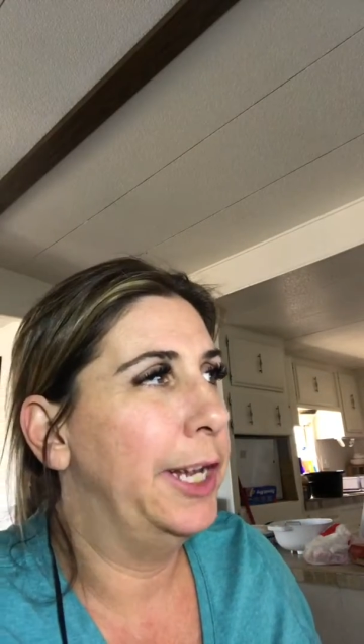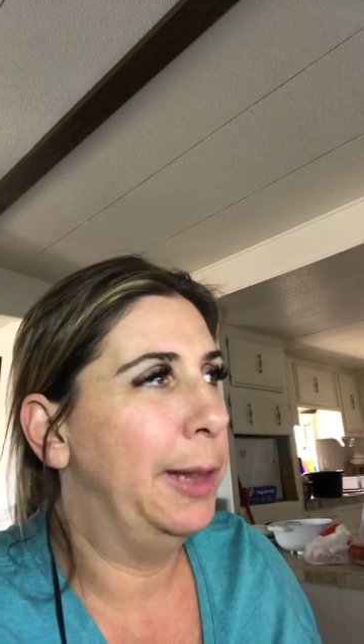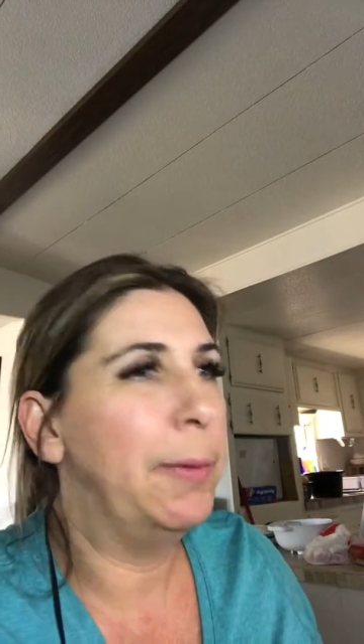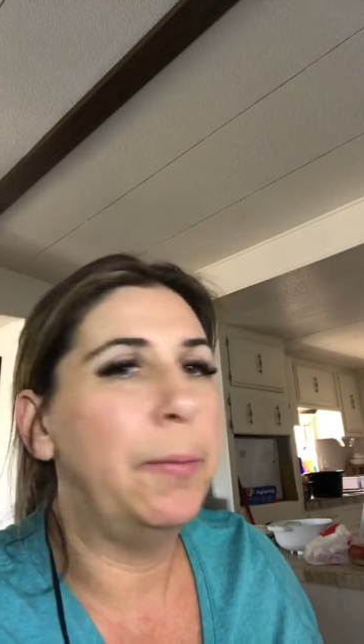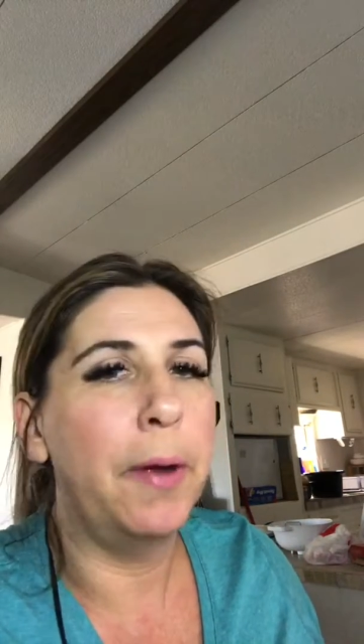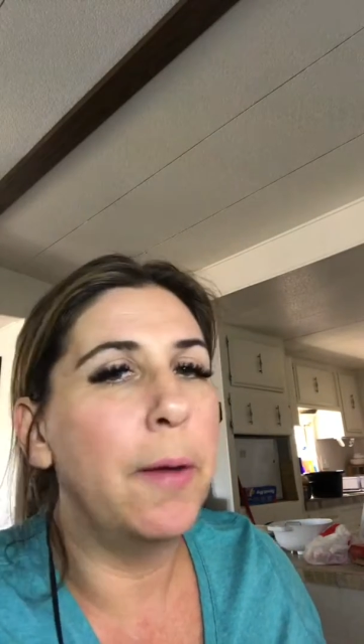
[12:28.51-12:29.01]
It's
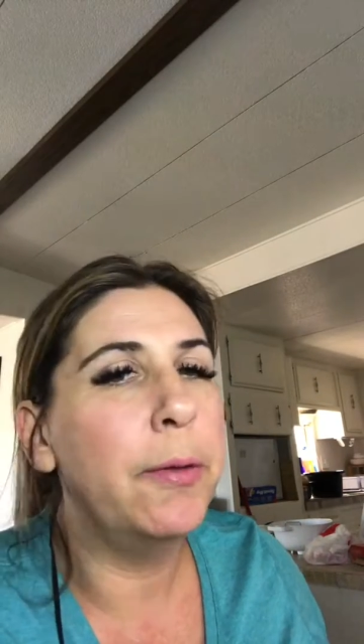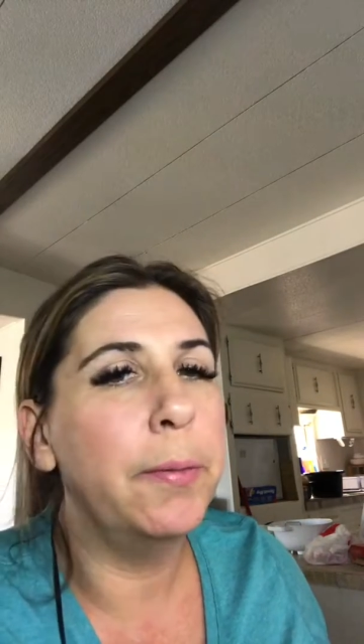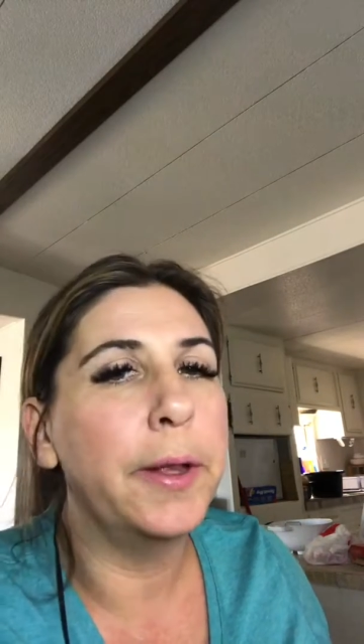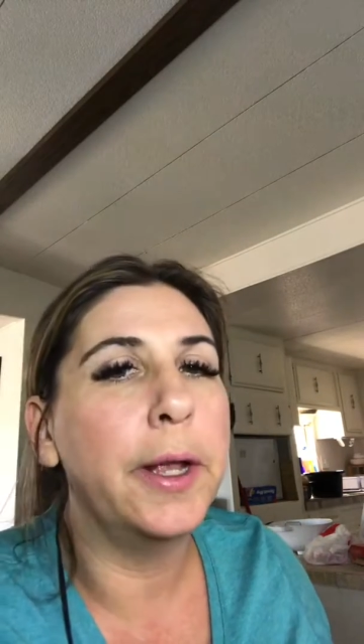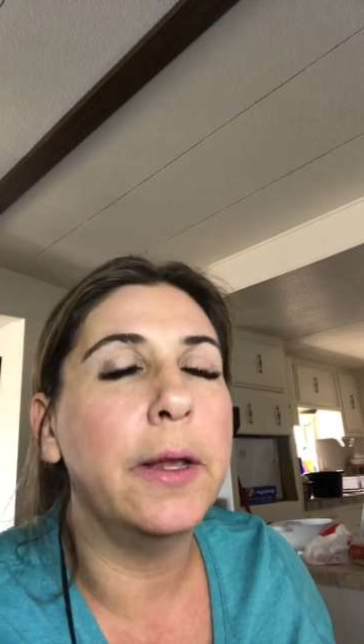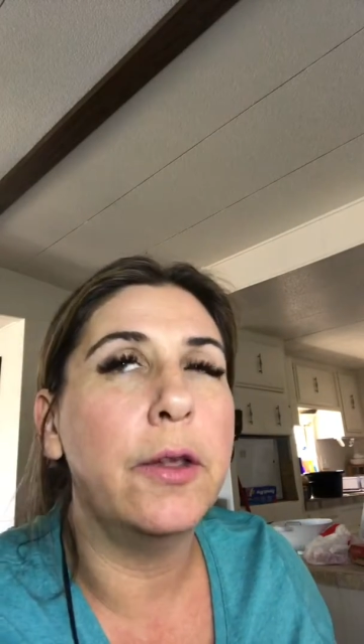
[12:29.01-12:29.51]
been
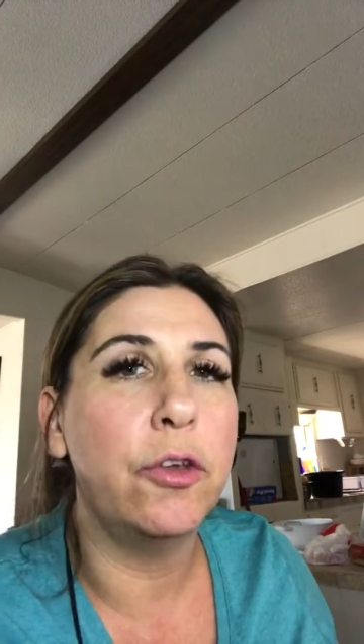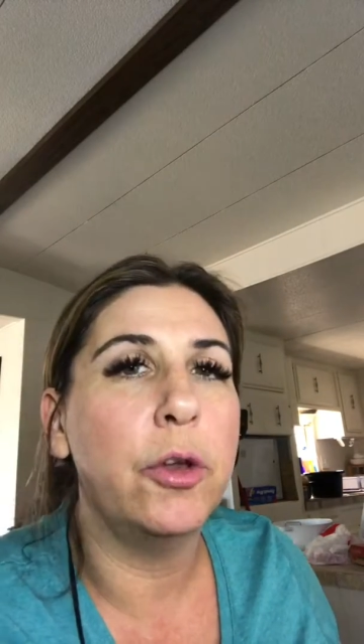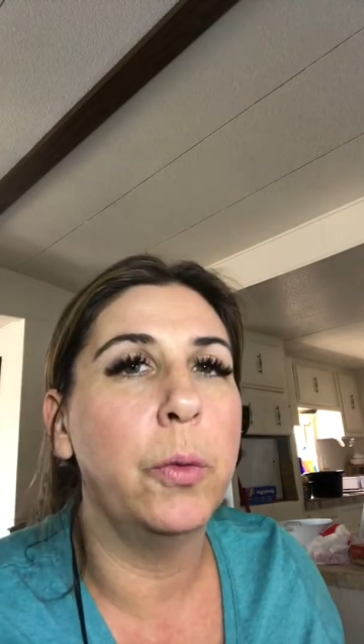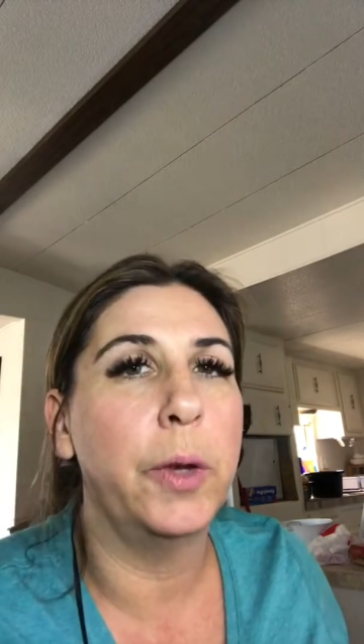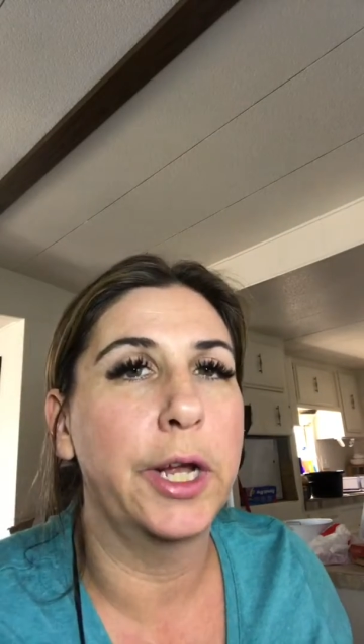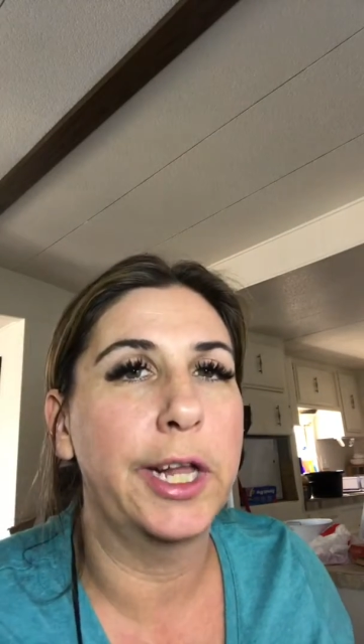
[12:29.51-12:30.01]
probably
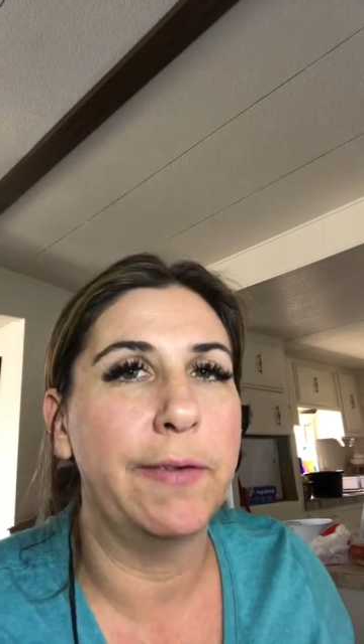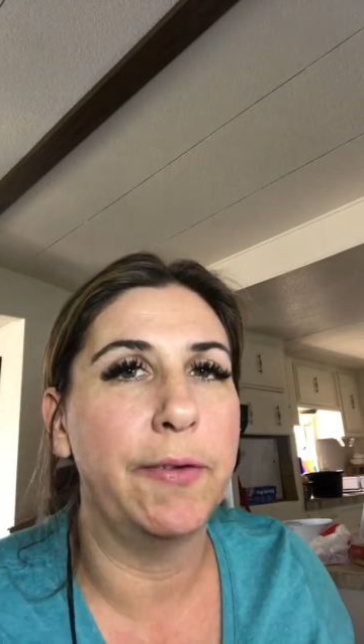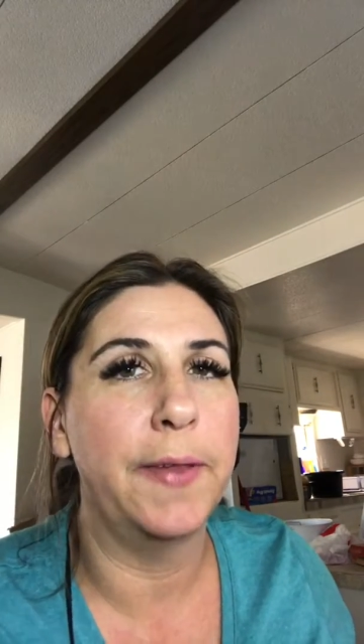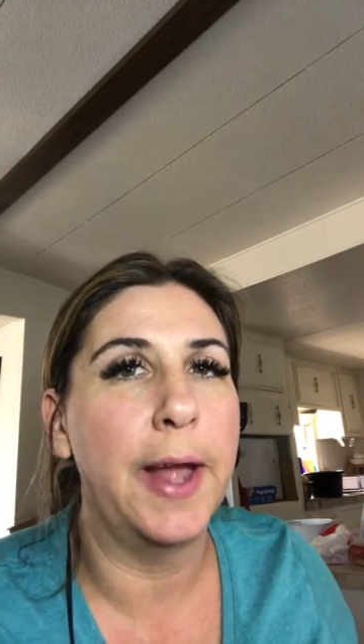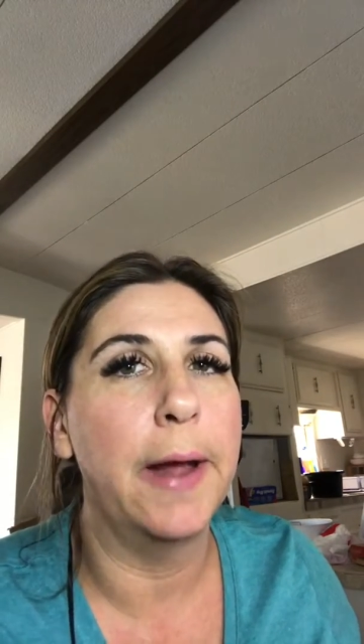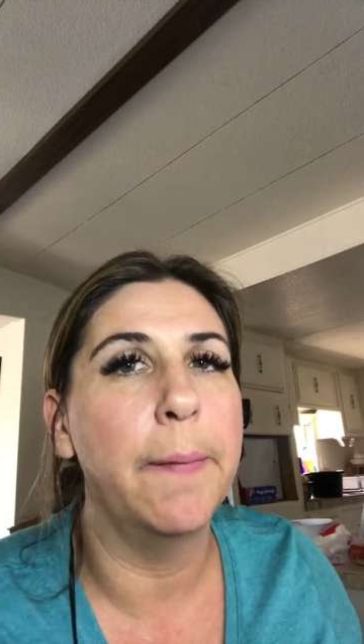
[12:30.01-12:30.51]
2 weeks
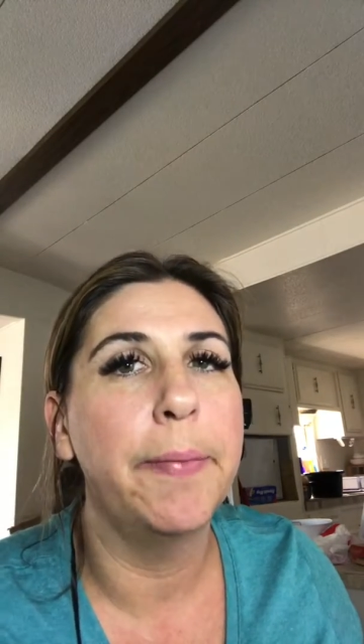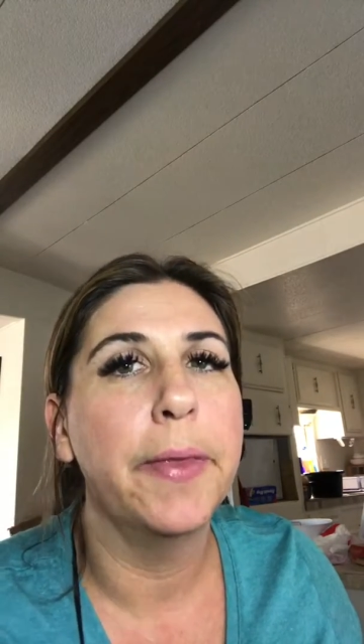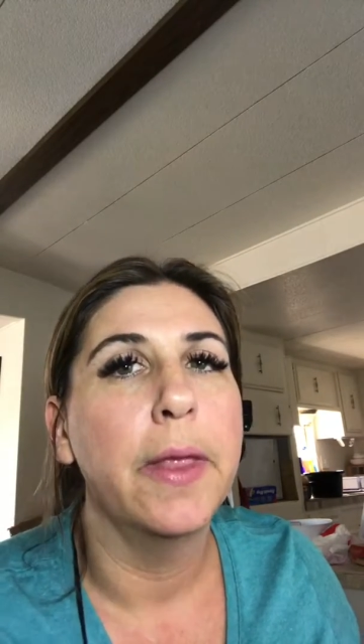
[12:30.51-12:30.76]
for that.